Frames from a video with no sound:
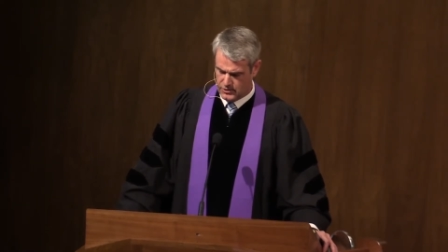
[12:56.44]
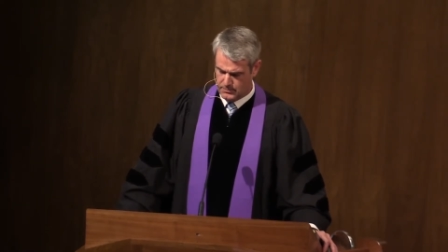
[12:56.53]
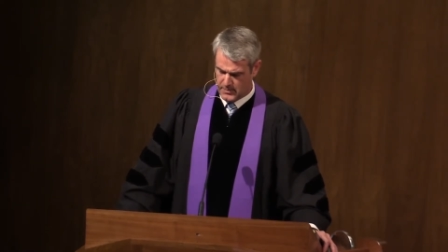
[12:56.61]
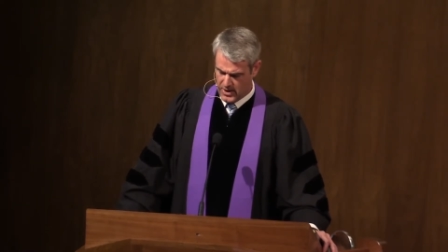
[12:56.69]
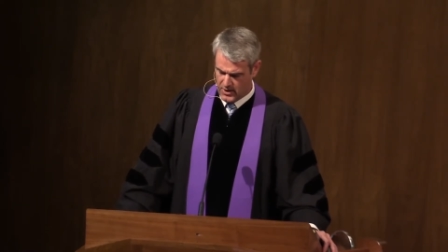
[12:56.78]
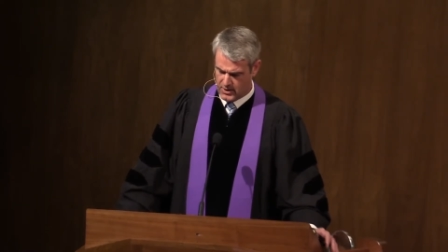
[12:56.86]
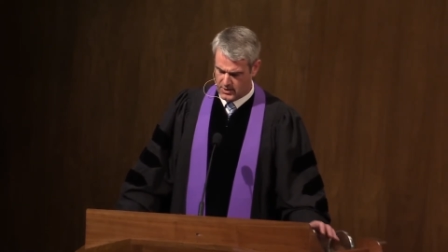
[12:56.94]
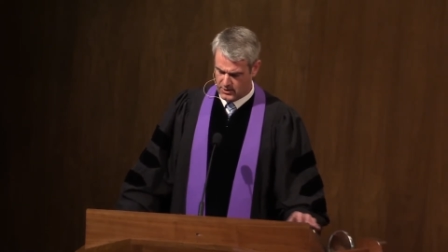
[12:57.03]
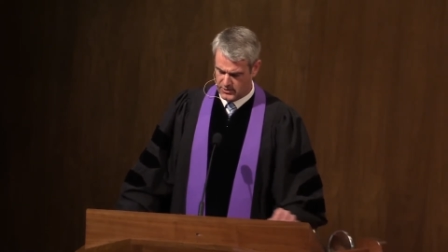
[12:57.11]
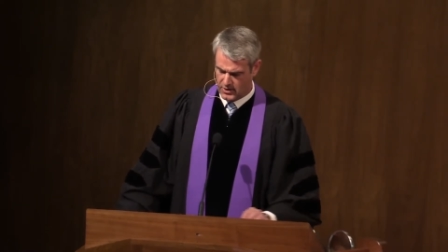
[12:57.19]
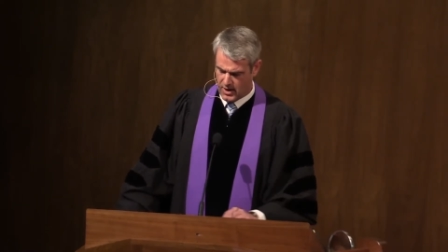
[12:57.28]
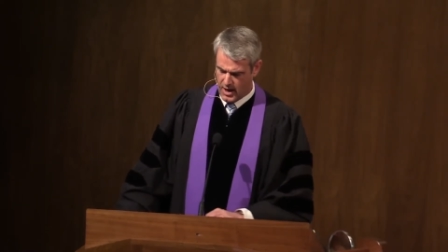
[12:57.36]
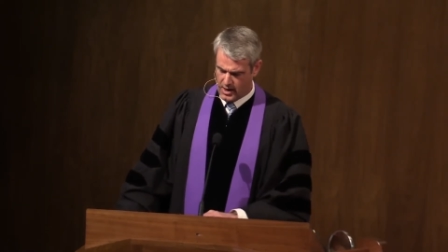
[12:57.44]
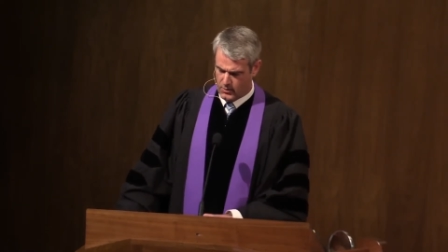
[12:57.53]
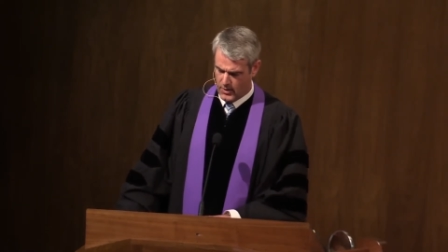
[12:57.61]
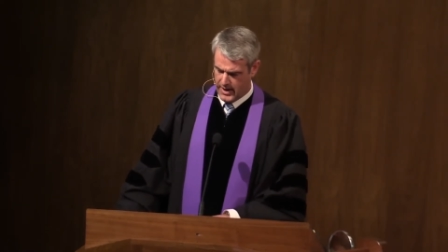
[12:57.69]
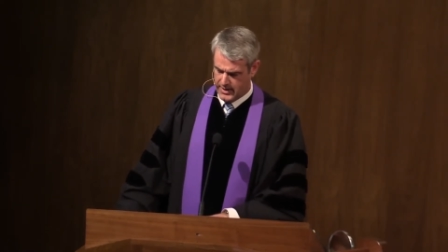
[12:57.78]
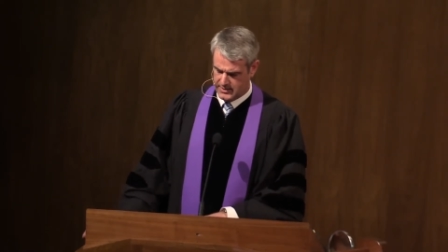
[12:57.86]
Miracles are
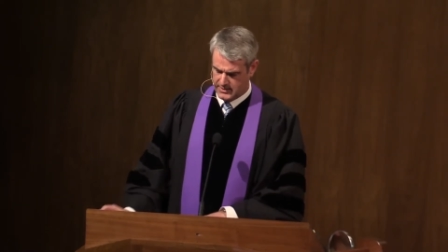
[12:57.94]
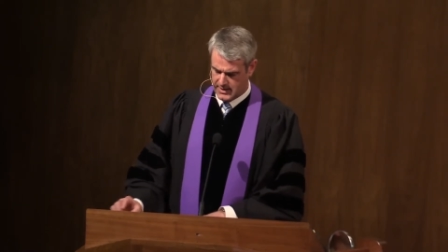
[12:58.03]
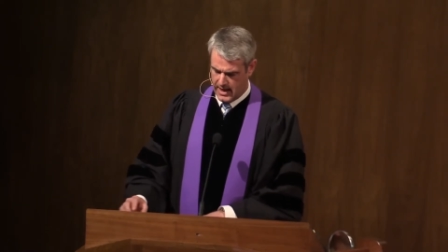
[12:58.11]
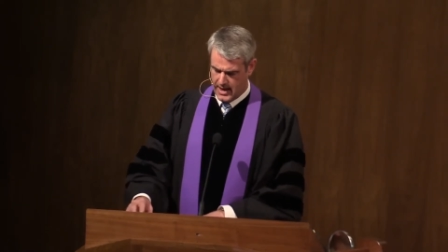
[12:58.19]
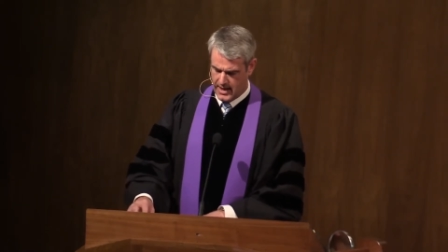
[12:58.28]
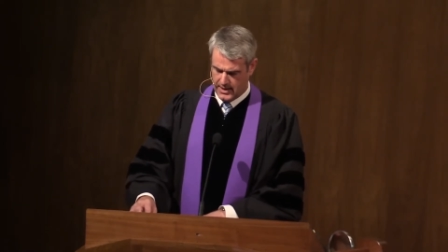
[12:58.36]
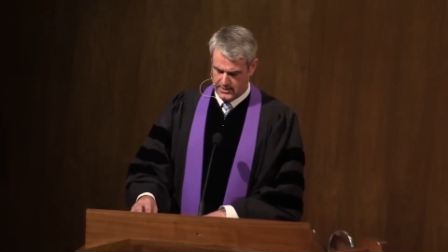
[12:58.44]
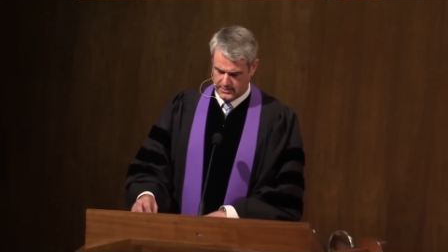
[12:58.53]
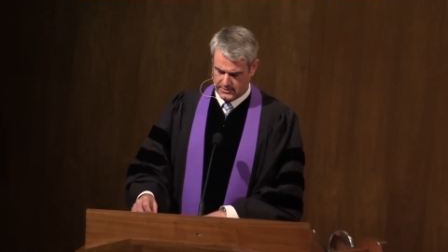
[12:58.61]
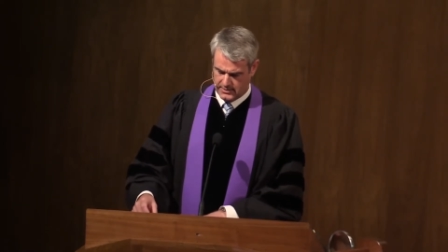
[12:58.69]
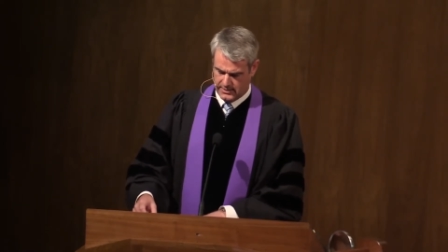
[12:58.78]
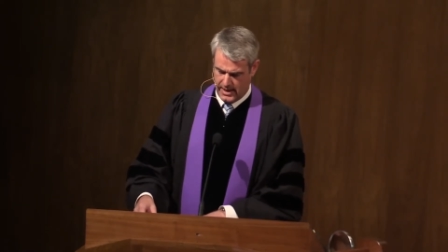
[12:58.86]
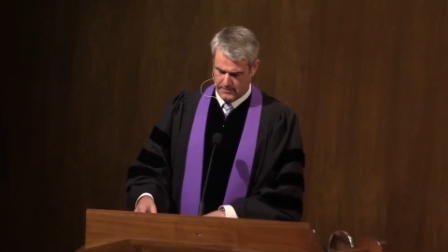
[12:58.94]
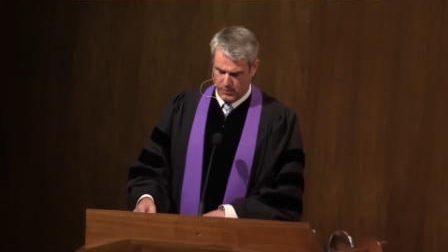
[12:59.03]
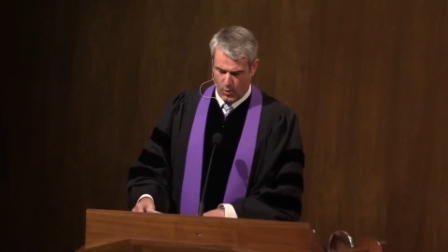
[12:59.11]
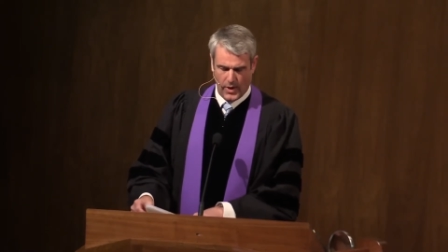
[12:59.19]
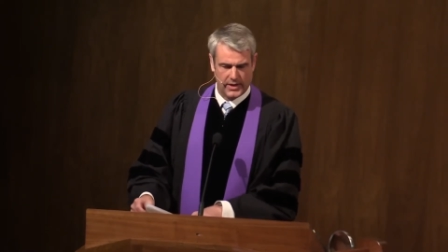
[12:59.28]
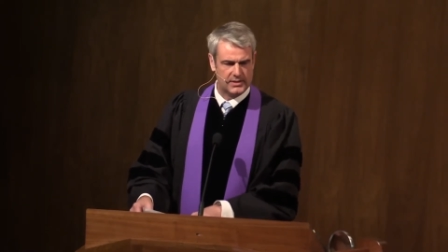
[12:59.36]
always signs that
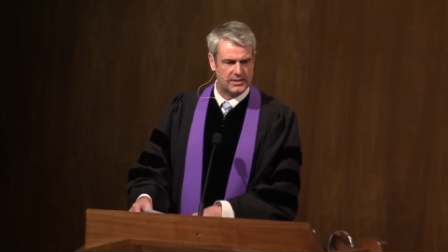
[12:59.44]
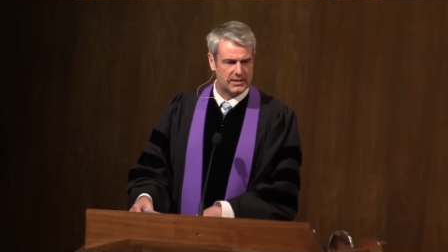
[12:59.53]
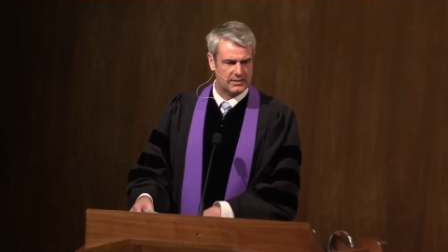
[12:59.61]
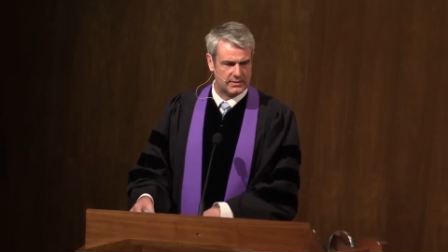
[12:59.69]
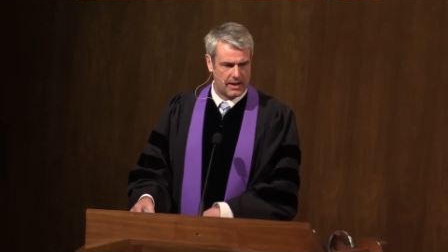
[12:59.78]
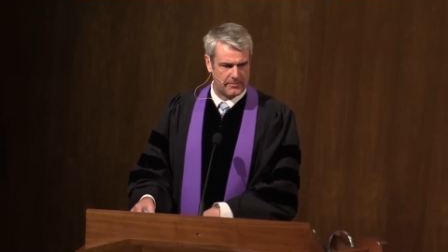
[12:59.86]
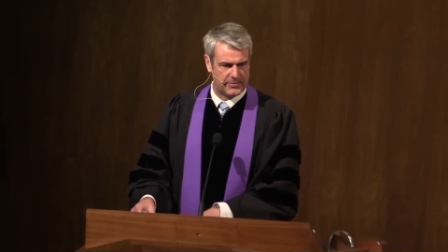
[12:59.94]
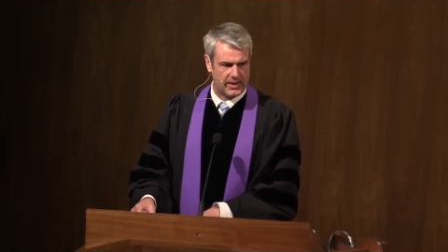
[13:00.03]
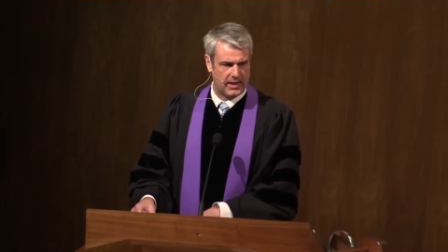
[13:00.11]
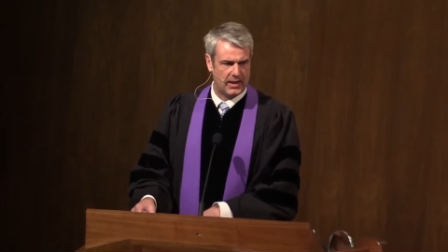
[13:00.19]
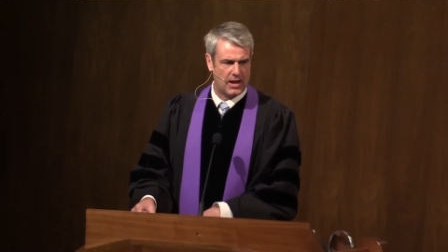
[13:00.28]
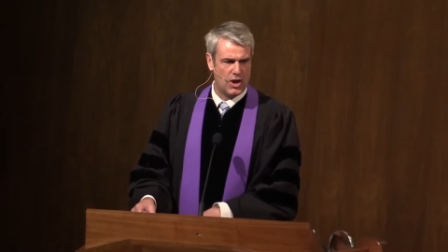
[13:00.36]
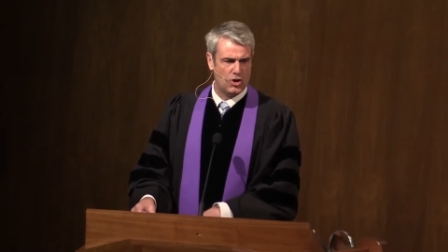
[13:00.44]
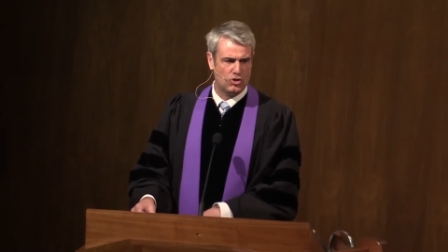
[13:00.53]
point to something